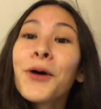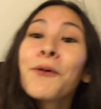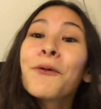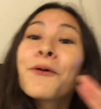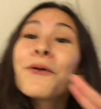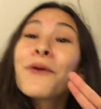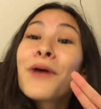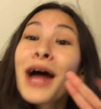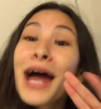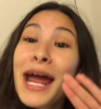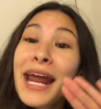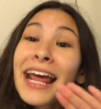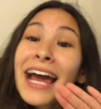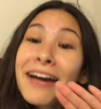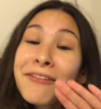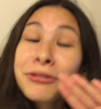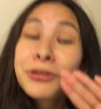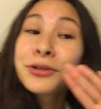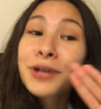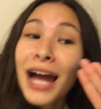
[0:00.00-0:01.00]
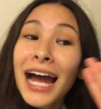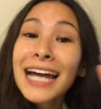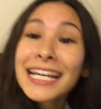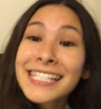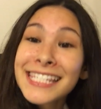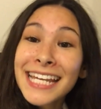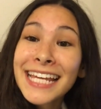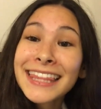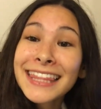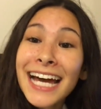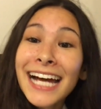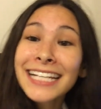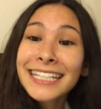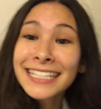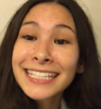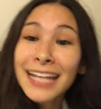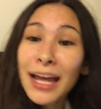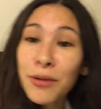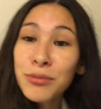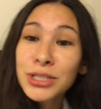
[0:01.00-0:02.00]
Right after I sent that
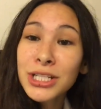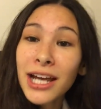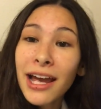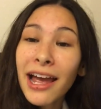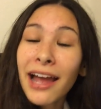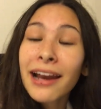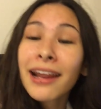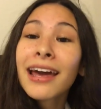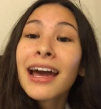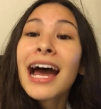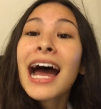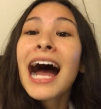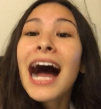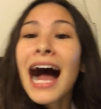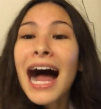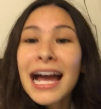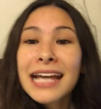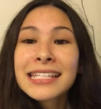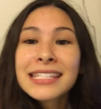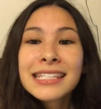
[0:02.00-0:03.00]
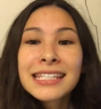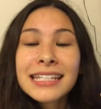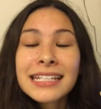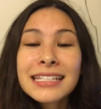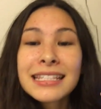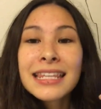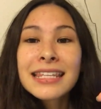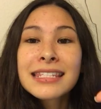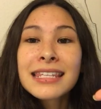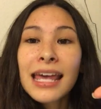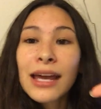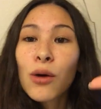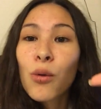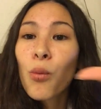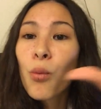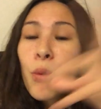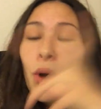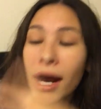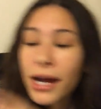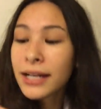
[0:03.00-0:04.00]
Snapchat, I see this like
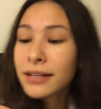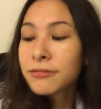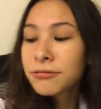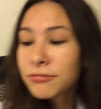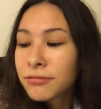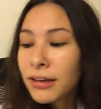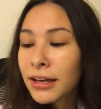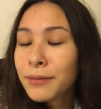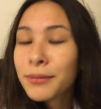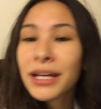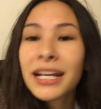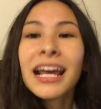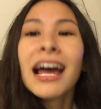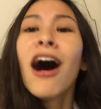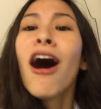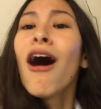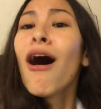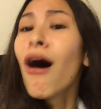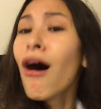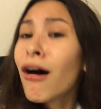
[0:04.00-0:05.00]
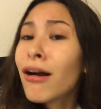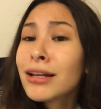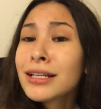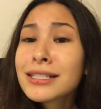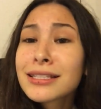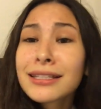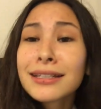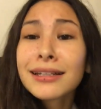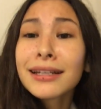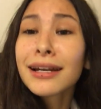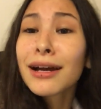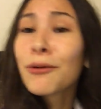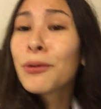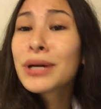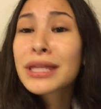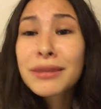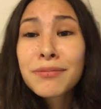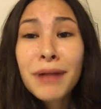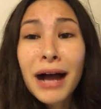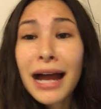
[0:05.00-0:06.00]
white figment. Honestly,
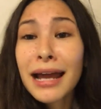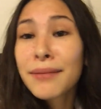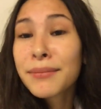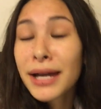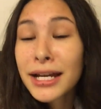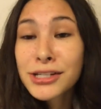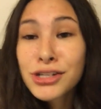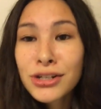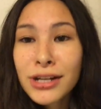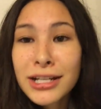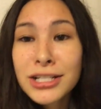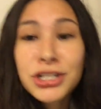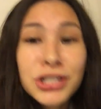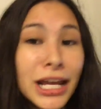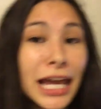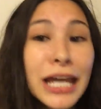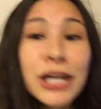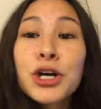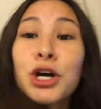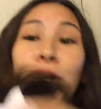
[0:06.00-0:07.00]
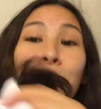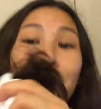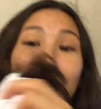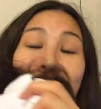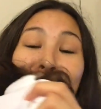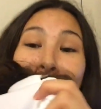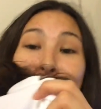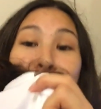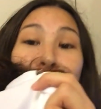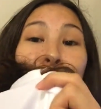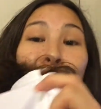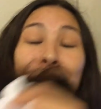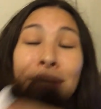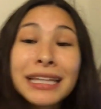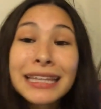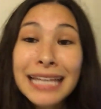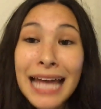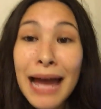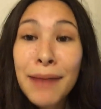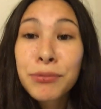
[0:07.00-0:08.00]
with my imagination, it could have been my
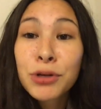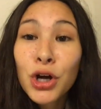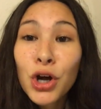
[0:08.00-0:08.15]
stupid lab